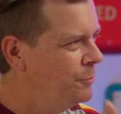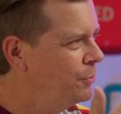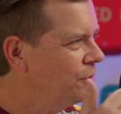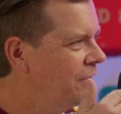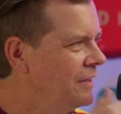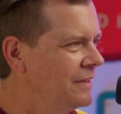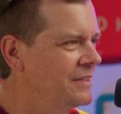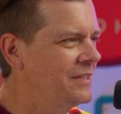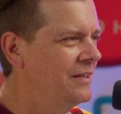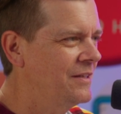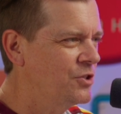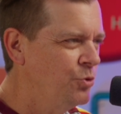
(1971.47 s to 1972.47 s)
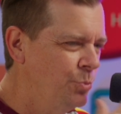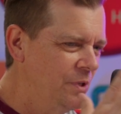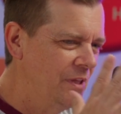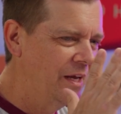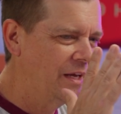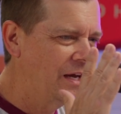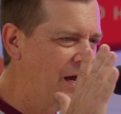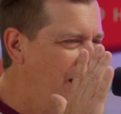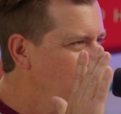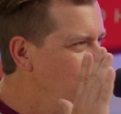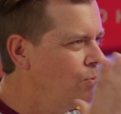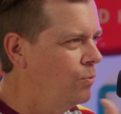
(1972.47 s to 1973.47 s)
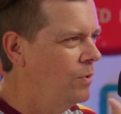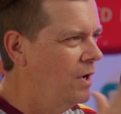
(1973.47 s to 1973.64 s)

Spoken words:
People are going to listen to this and be like, I don't